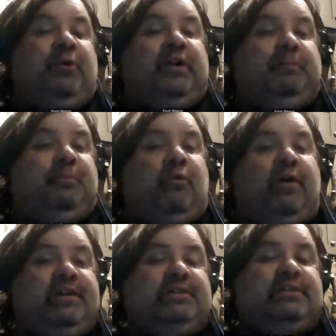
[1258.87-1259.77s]
Puritan
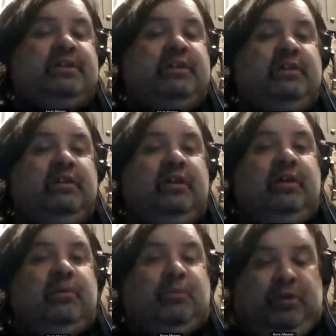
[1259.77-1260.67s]
boys
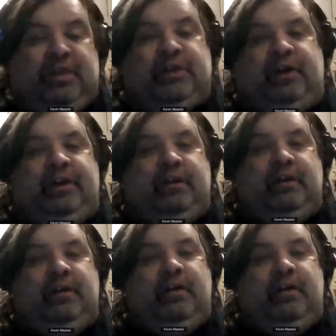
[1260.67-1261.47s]
were literate.